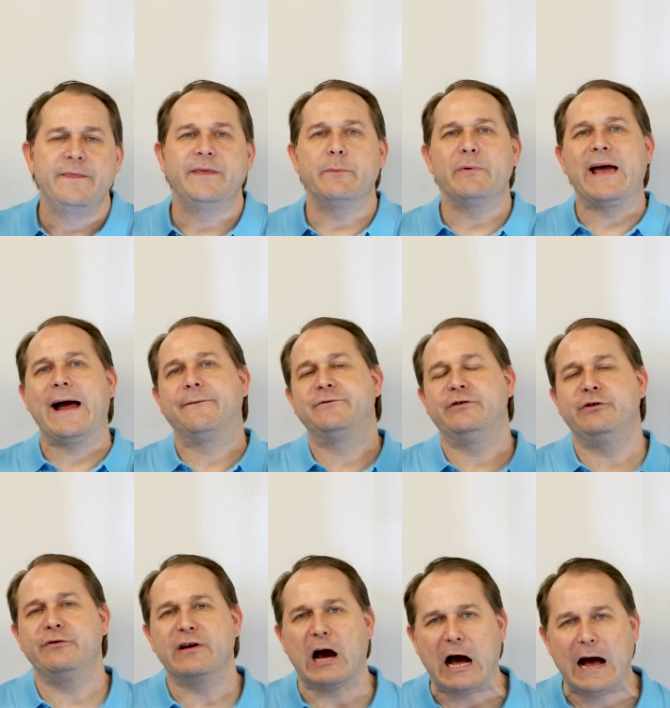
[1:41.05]
then we have to
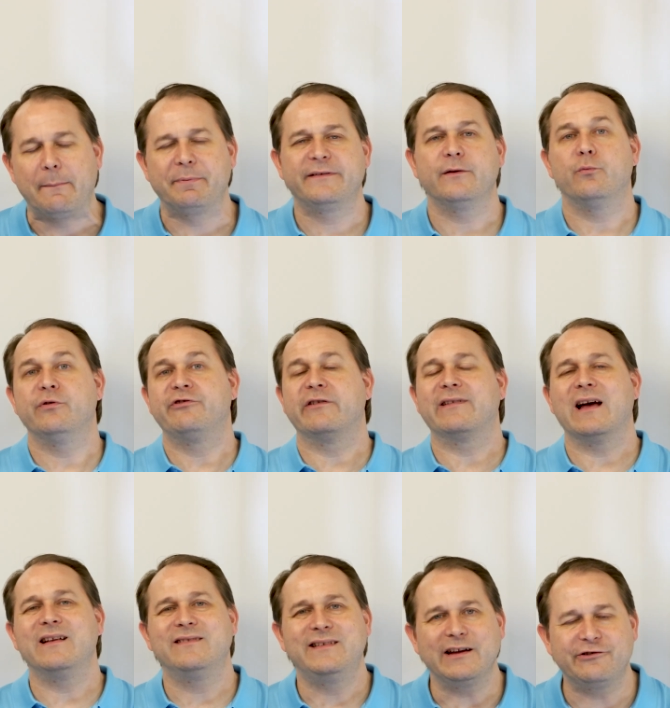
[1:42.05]
do the opposite, which is
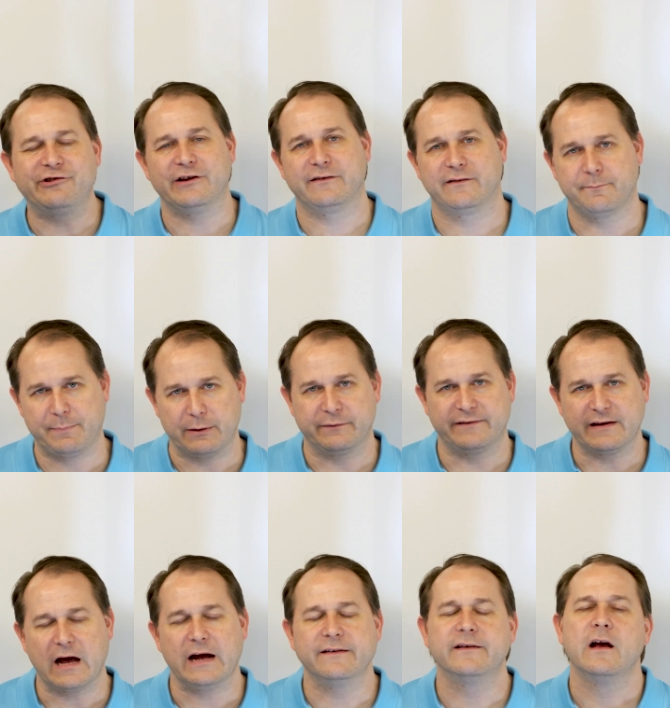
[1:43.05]
addition to both
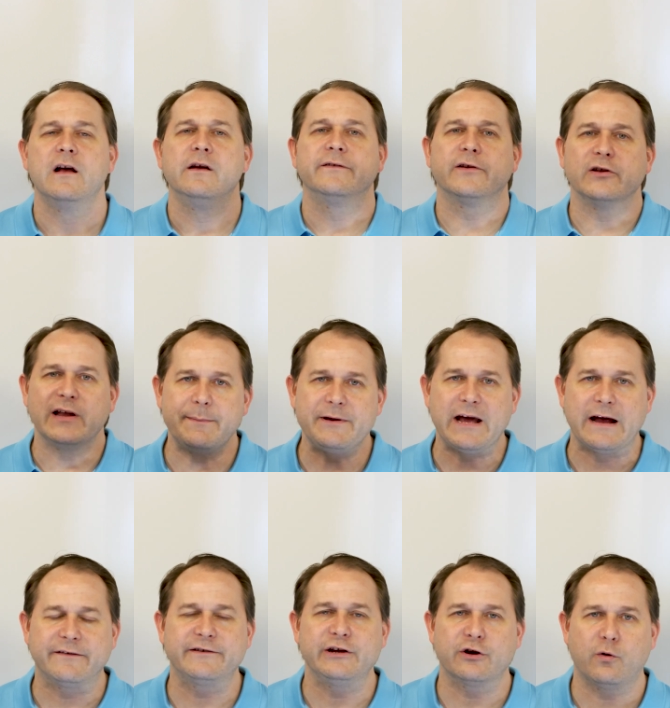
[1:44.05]
sides. So let me
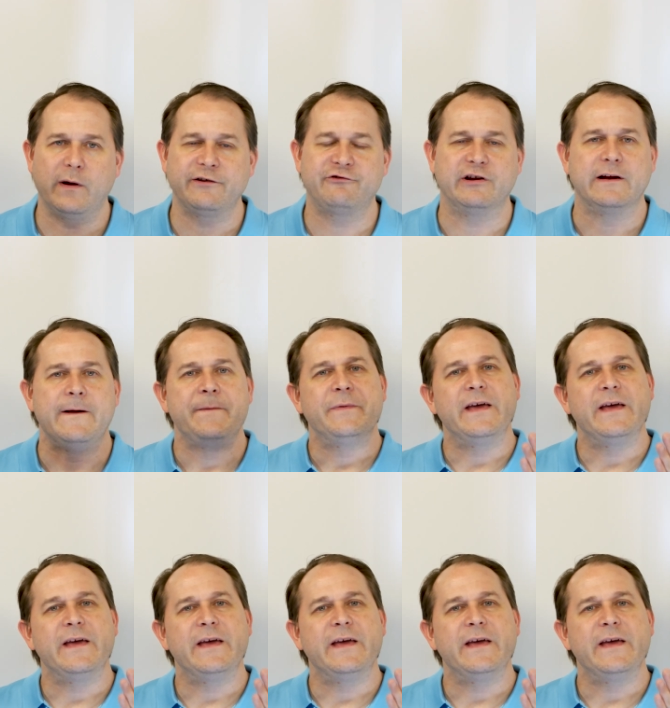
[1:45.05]
ask you a question.